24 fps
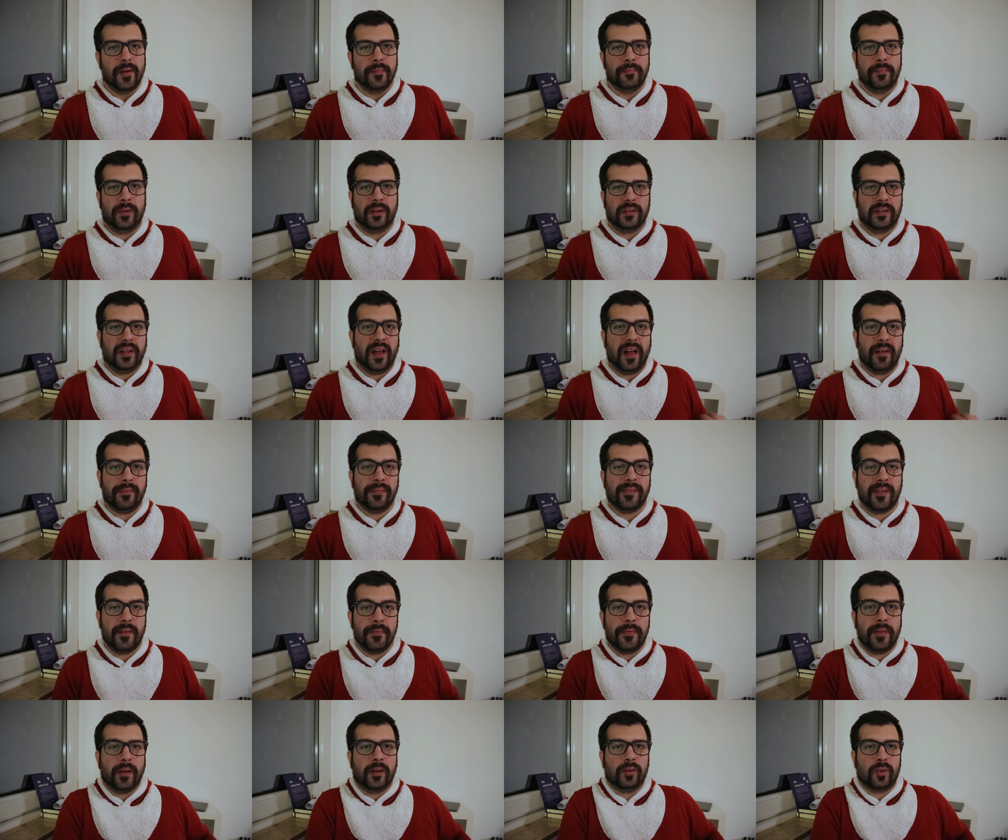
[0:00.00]
But have
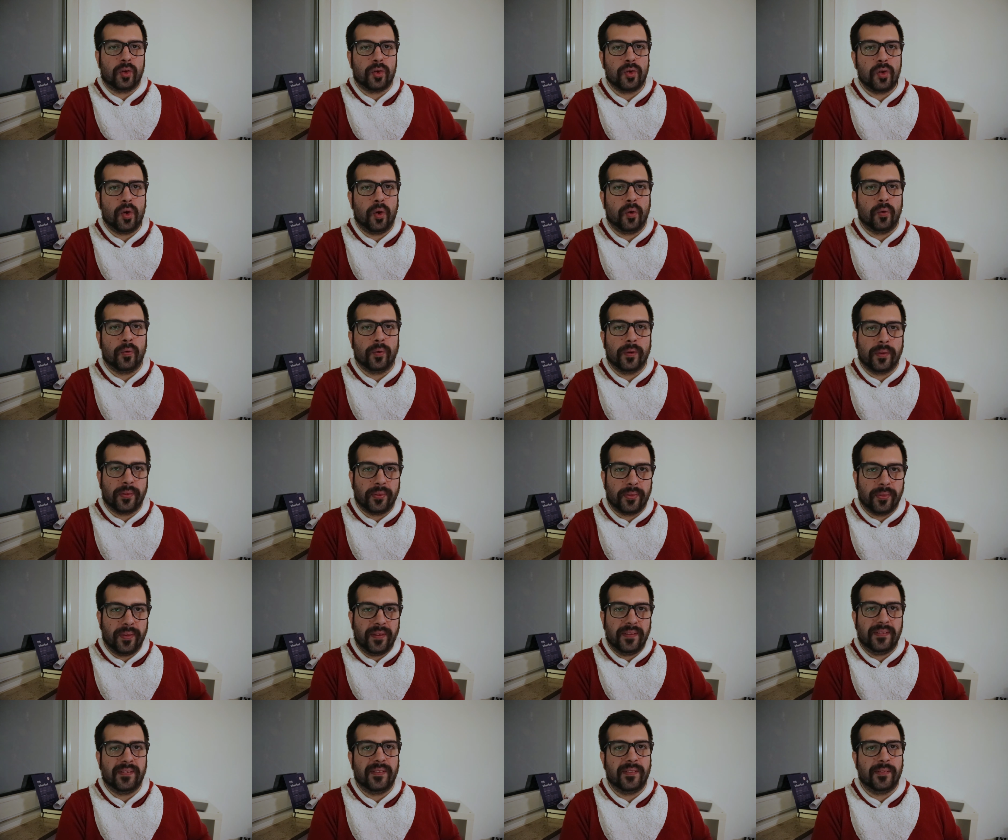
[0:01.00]
something to show.
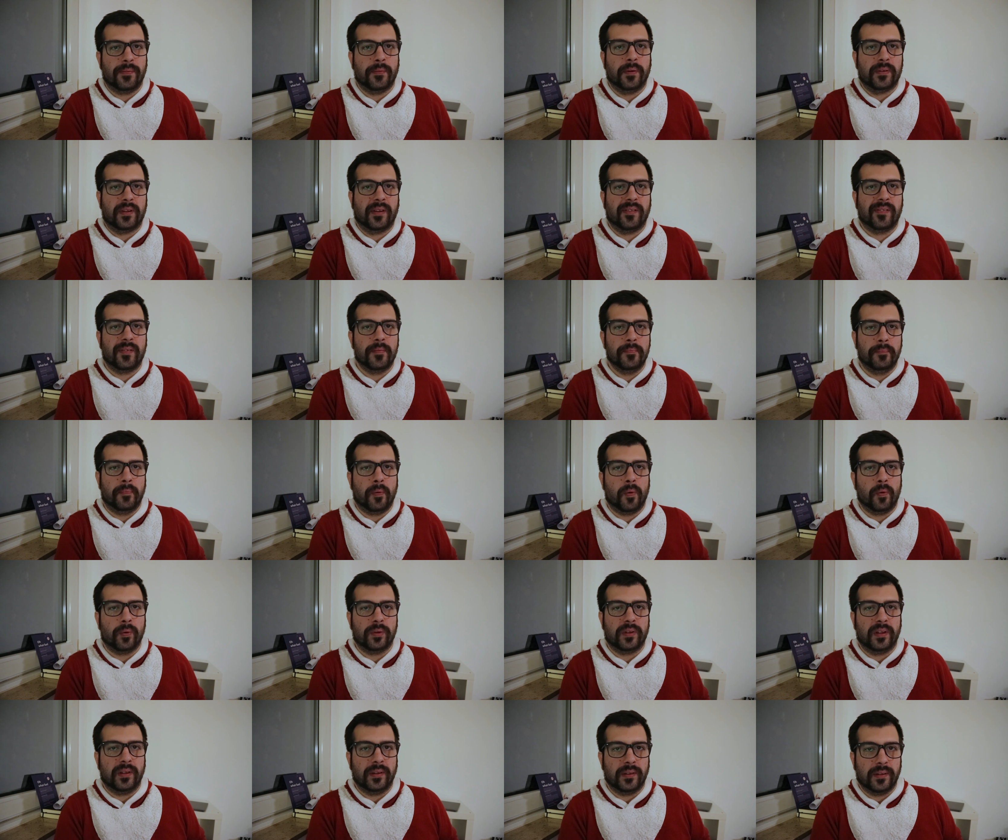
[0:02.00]
This is what is
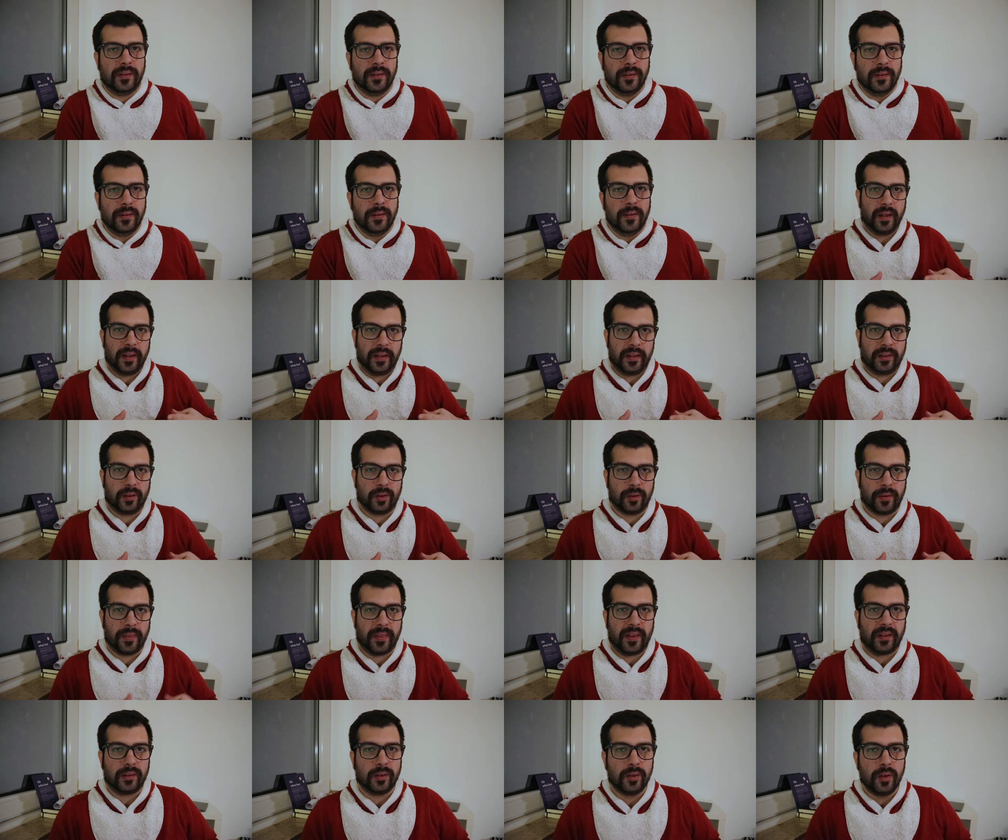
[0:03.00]
important. And
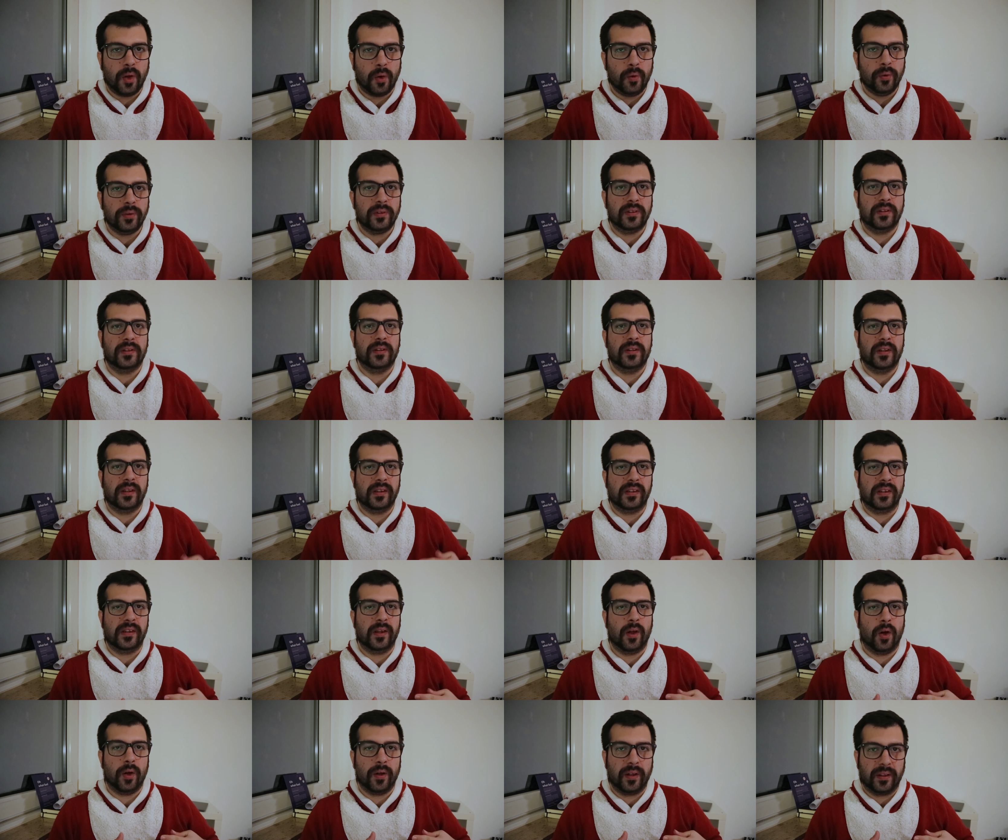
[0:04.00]
on that note,
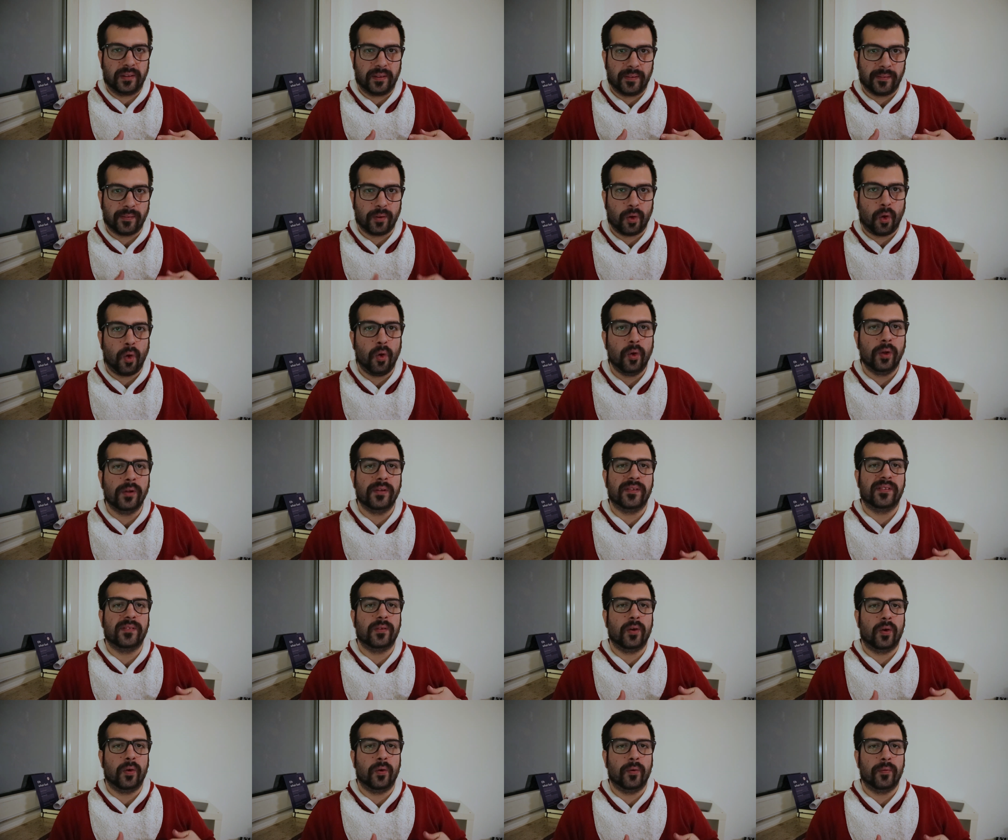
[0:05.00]
it is
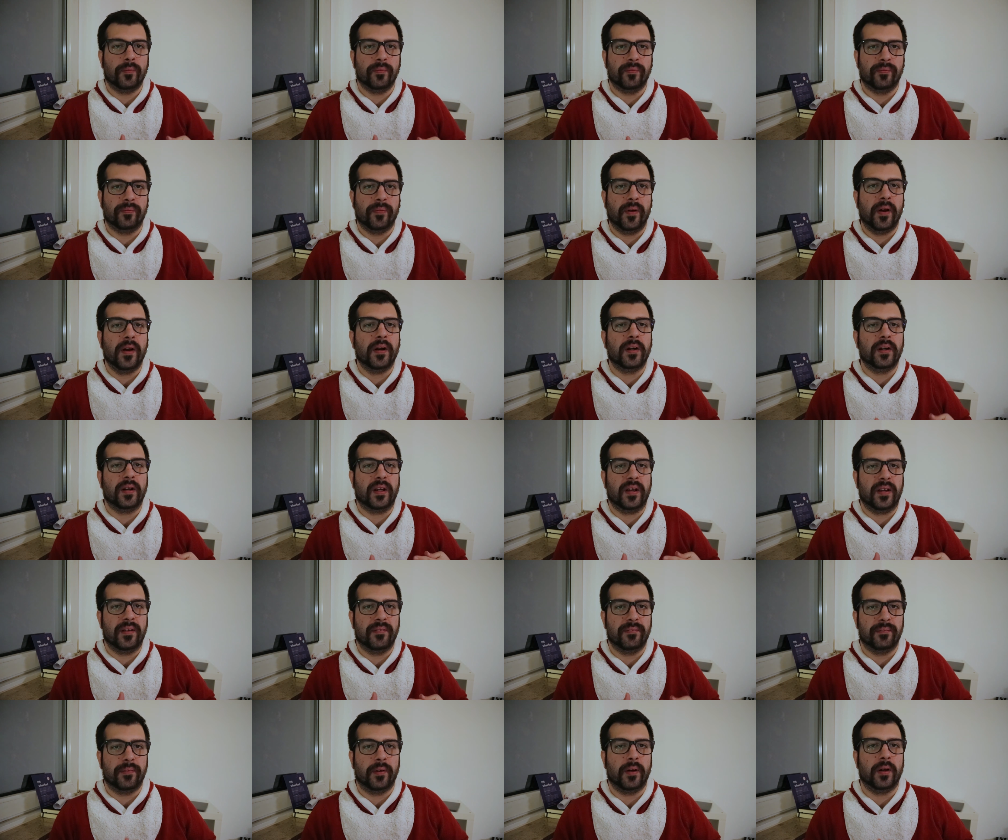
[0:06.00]
also
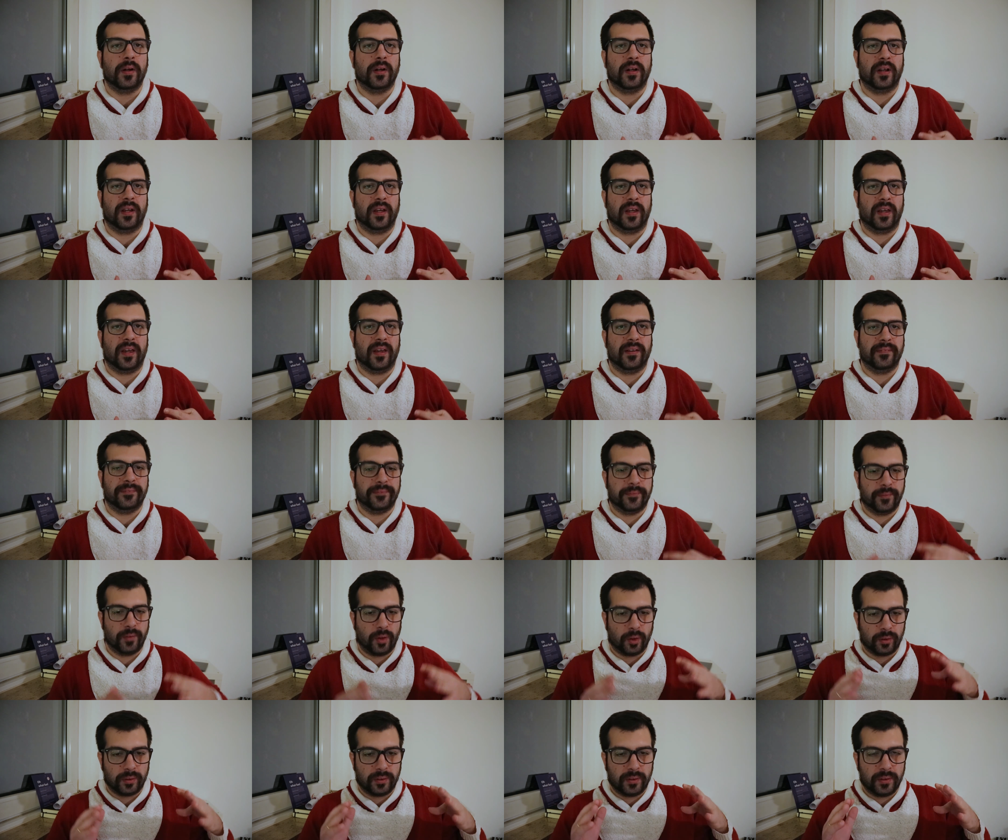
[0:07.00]
very, if
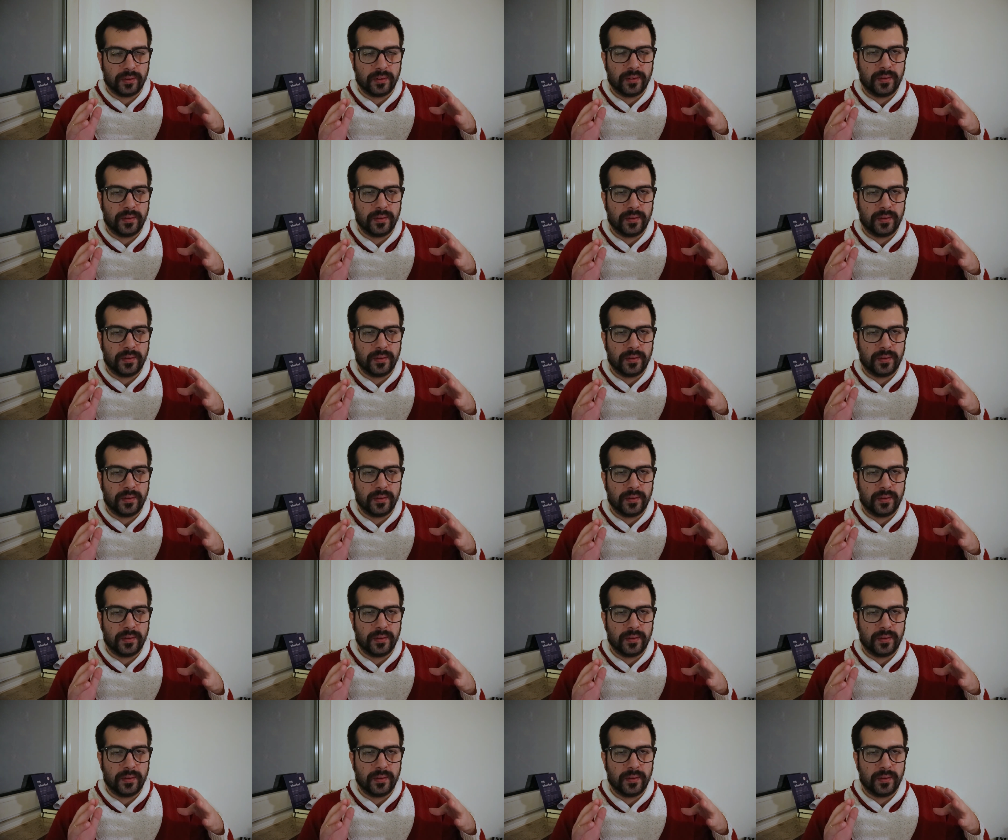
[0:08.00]
not